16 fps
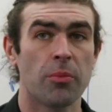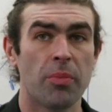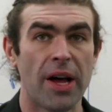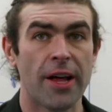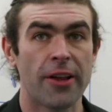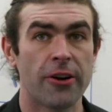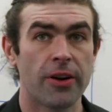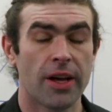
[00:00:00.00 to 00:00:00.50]
to
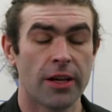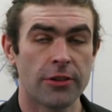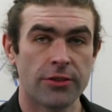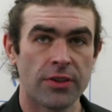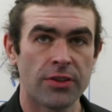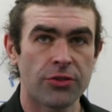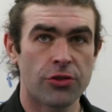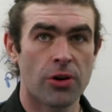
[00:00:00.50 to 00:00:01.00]

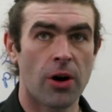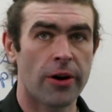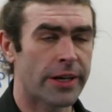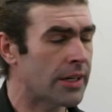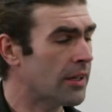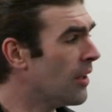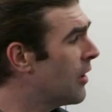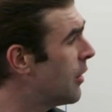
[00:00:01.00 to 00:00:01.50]
modernize this
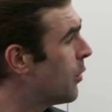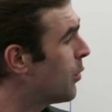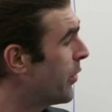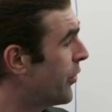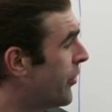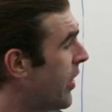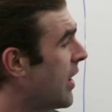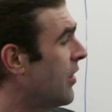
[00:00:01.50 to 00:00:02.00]
drawing,
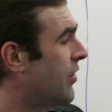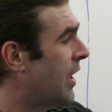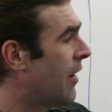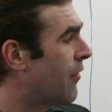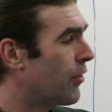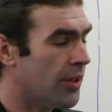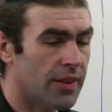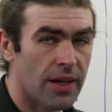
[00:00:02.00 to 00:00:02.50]
we'll change
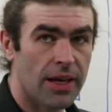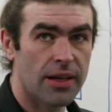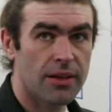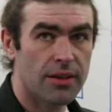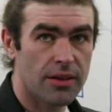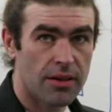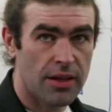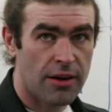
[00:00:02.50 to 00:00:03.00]

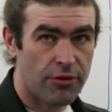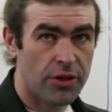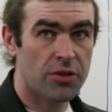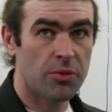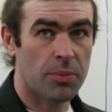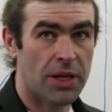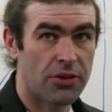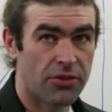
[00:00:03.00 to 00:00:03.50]
everything, every
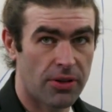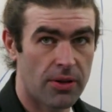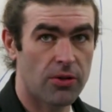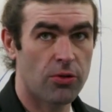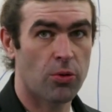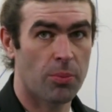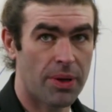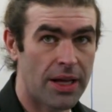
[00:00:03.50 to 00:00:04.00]
dimension
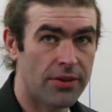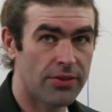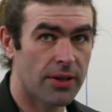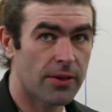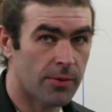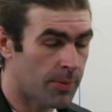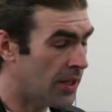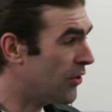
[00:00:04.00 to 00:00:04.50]
to a
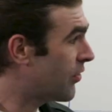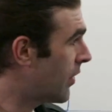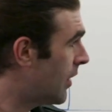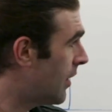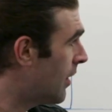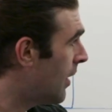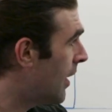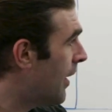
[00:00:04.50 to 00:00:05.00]
basic
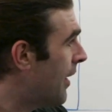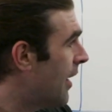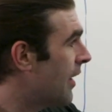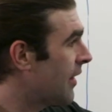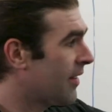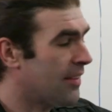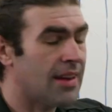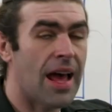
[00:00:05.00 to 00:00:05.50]
dimension,
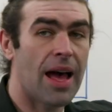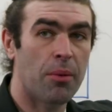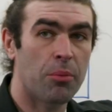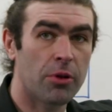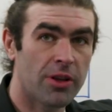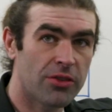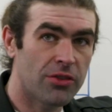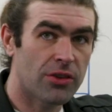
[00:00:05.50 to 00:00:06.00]

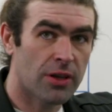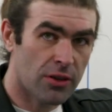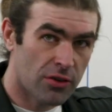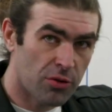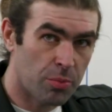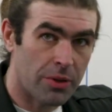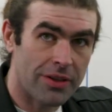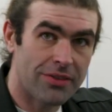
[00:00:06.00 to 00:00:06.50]
establish
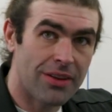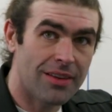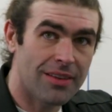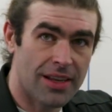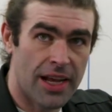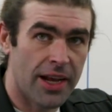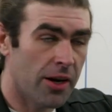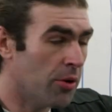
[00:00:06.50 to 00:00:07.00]
explicit
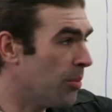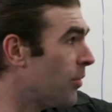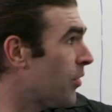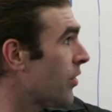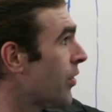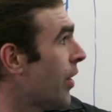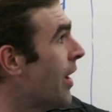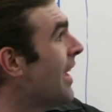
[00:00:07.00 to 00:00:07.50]

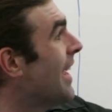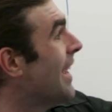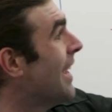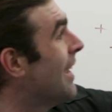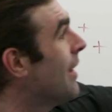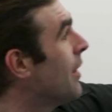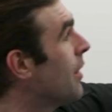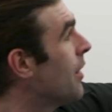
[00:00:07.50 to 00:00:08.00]
datums,
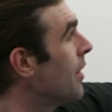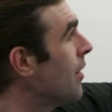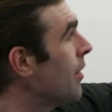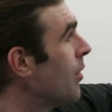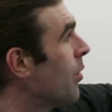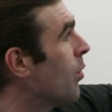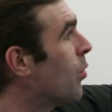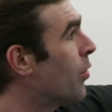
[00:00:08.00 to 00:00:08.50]

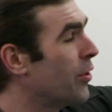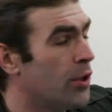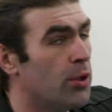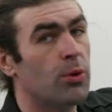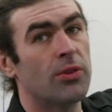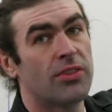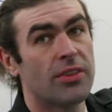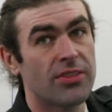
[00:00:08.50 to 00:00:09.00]
we'll
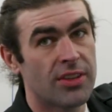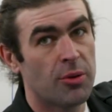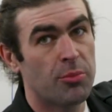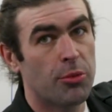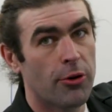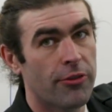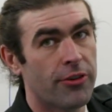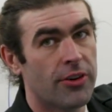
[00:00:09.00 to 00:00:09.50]
use the
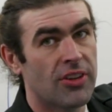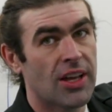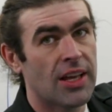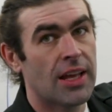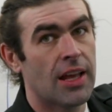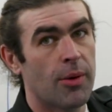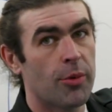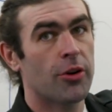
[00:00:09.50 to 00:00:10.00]
symbol for
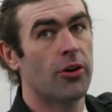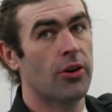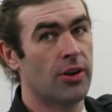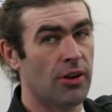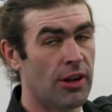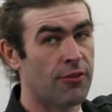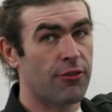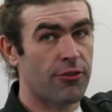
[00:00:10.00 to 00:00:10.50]

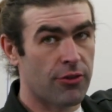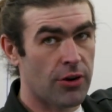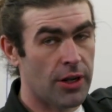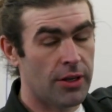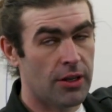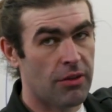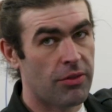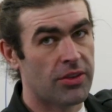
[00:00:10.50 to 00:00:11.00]
diameter in
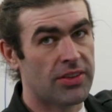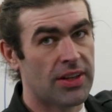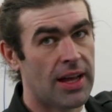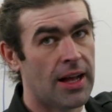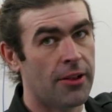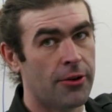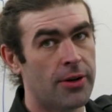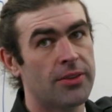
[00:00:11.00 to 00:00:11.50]
front of the
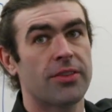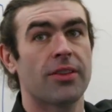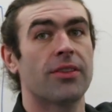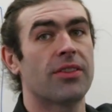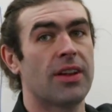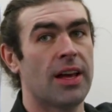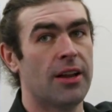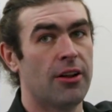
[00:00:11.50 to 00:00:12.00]
tolerance
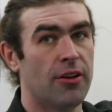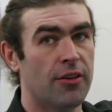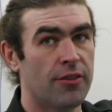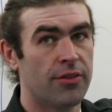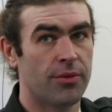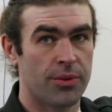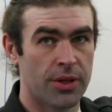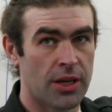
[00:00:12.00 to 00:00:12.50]
instead
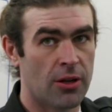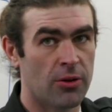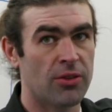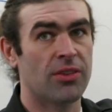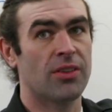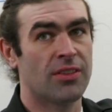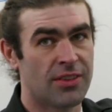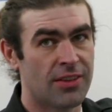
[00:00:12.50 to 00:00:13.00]
of you know
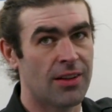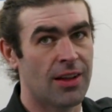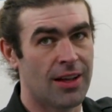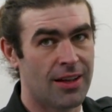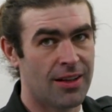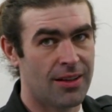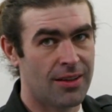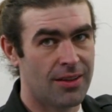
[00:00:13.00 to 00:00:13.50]

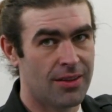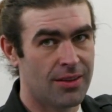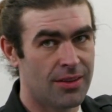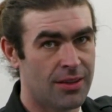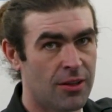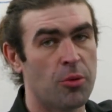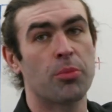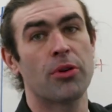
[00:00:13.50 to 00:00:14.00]
uh,
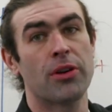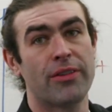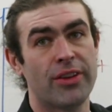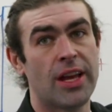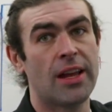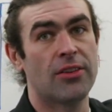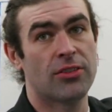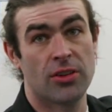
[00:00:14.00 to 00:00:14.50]
the
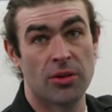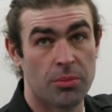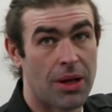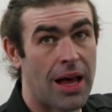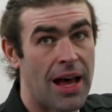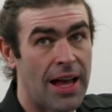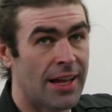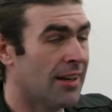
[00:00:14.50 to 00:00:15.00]
abbreviation
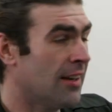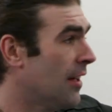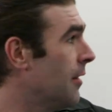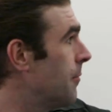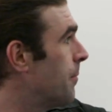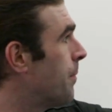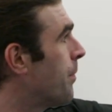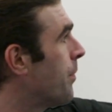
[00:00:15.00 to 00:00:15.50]
behind it.